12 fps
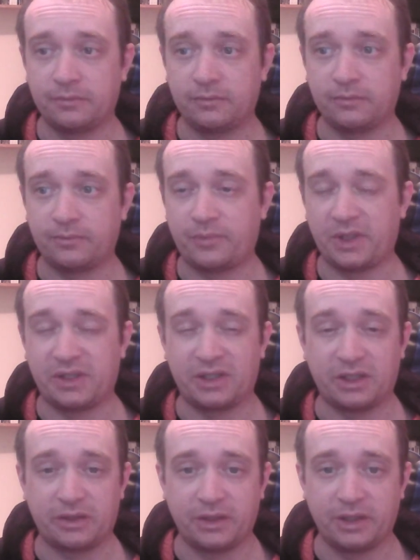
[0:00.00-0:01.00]

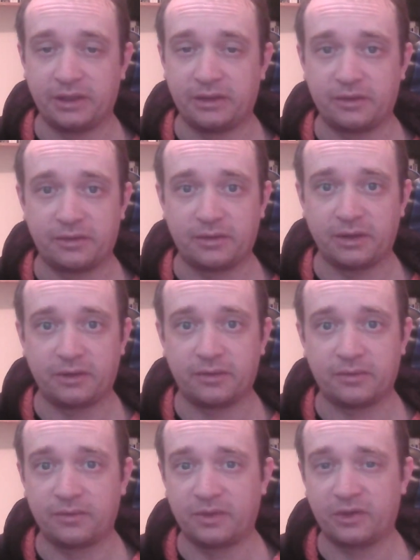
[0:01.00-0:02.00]
basically the
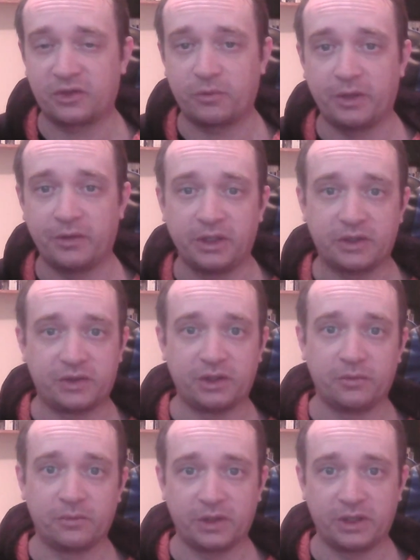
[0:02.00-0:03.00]
Square Enix
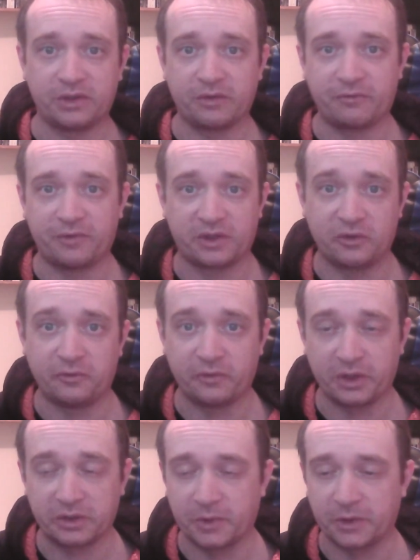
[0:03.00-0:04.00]
didn't release a physical for
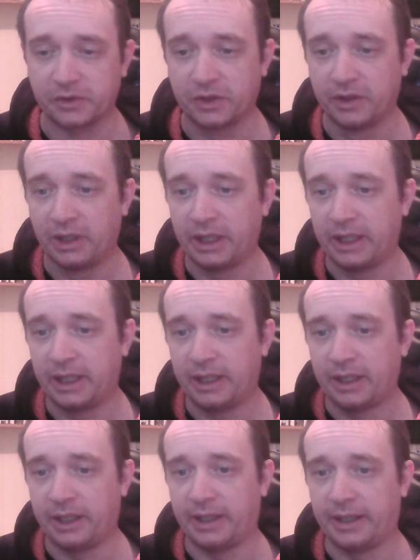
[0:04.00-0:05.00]
Xbox,
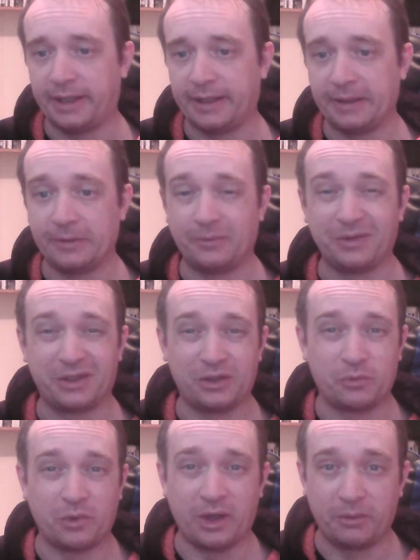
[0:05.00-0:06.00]
which
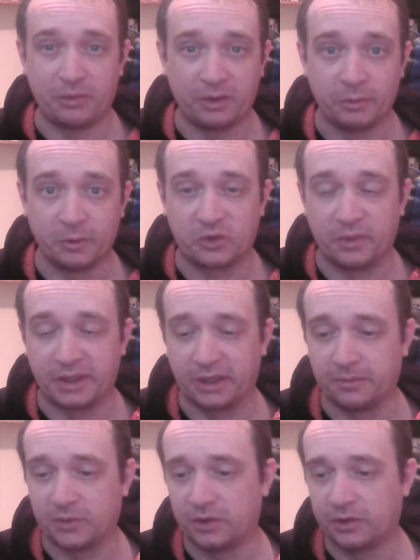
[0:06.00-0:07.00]
is where I play most of my
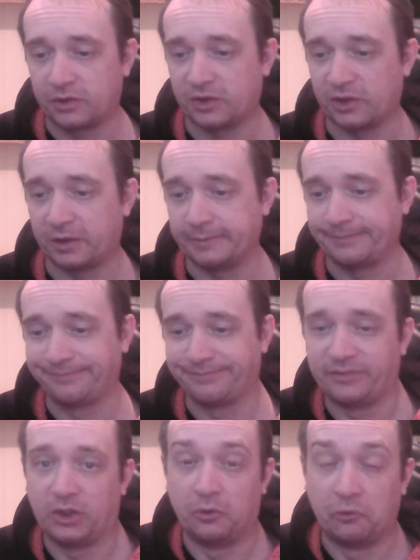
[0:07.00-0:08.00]
games. So
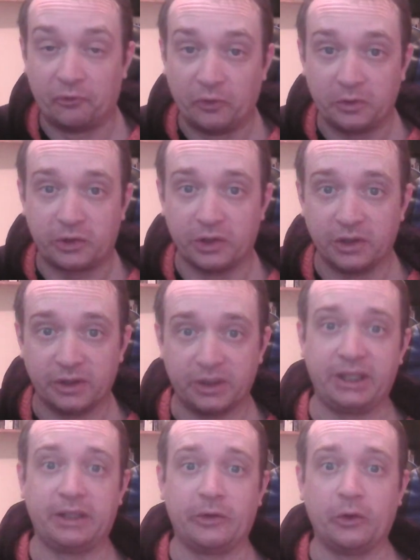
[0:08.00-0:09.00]

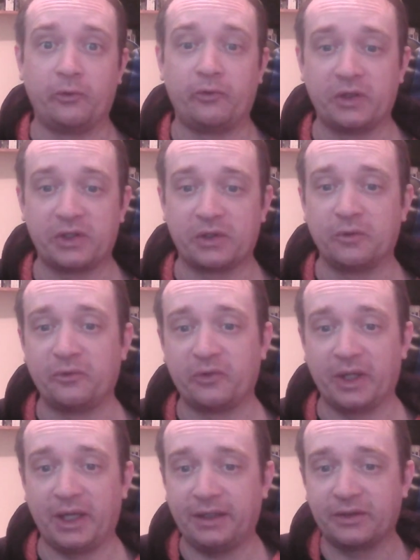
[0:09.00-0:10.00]
unfortunately, no physical for
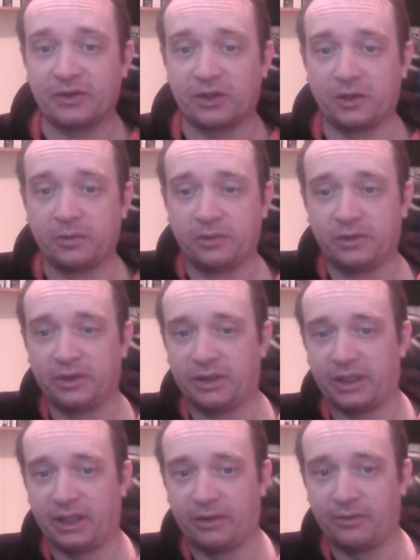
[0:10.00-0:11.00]
that. So
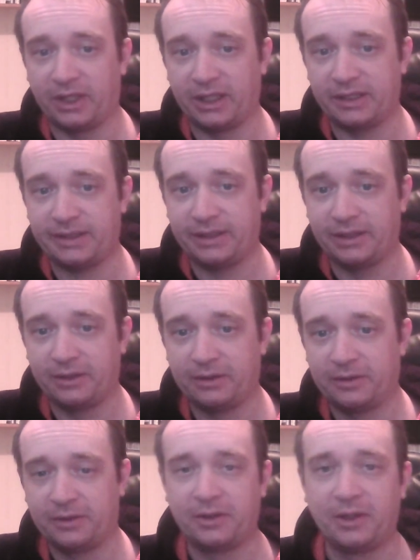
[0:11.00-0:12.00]
here it is.
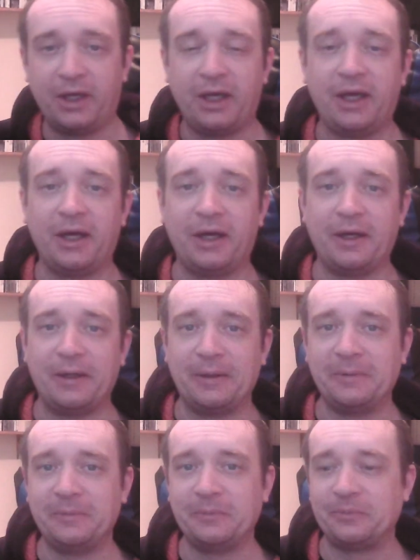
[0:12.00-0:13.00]
And